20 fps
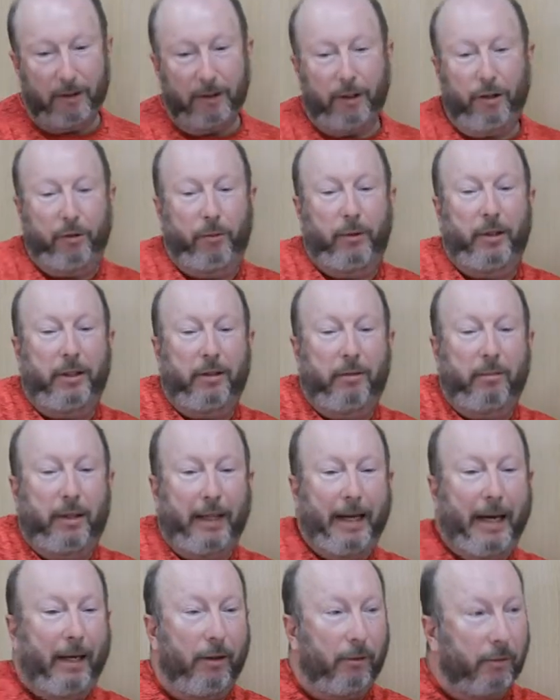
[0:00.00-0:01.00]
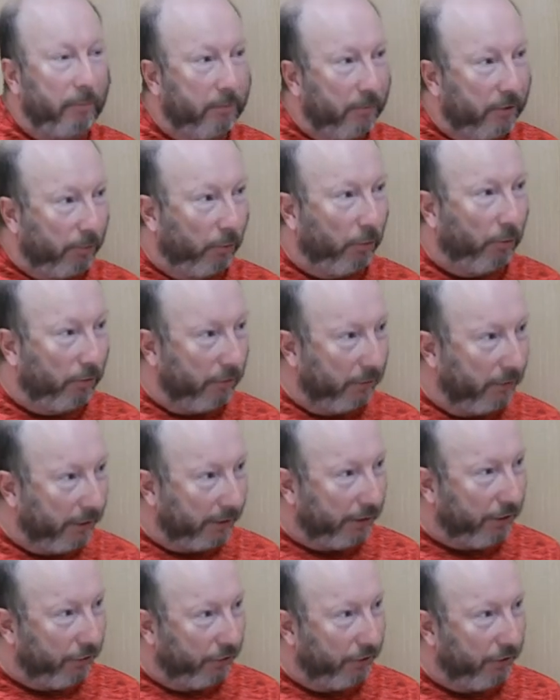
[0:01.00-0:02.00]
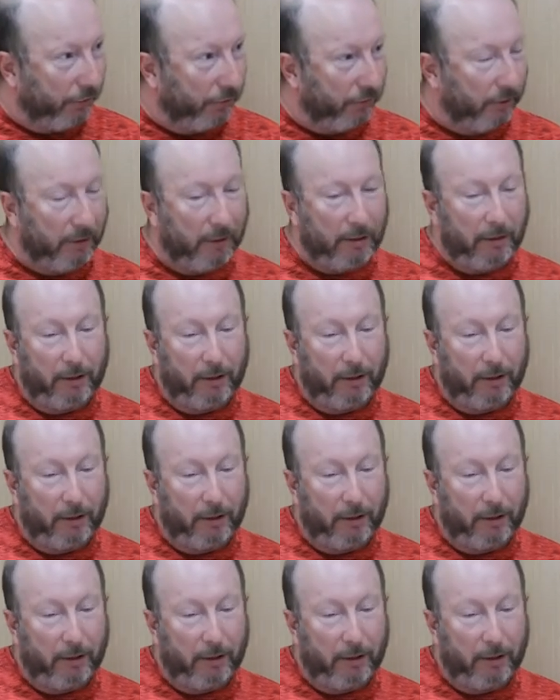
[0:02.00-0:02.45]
In other words, it doesn't matter how small a thing you do,